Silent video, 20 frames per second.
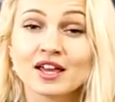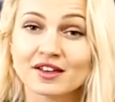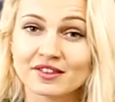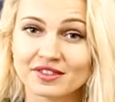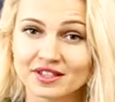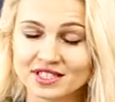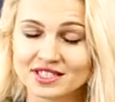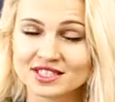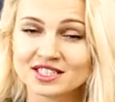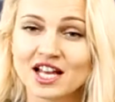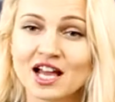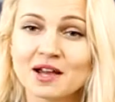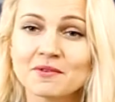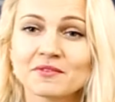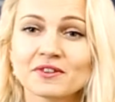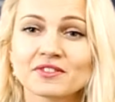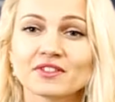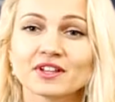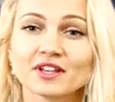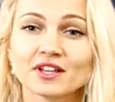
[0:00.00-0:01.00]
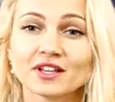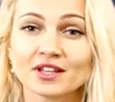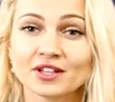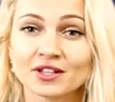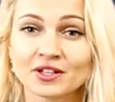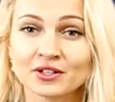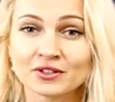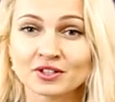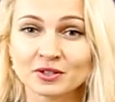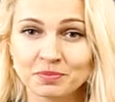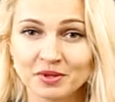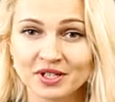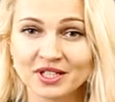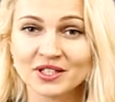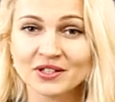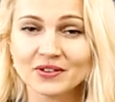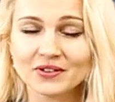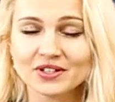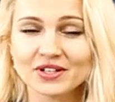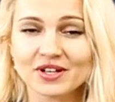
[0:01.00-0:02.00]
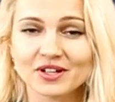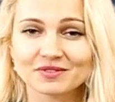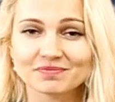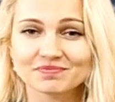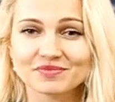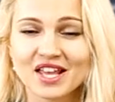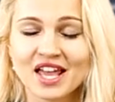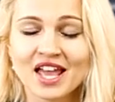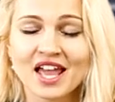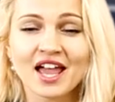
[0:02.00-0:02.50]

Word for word: this time with the European Union.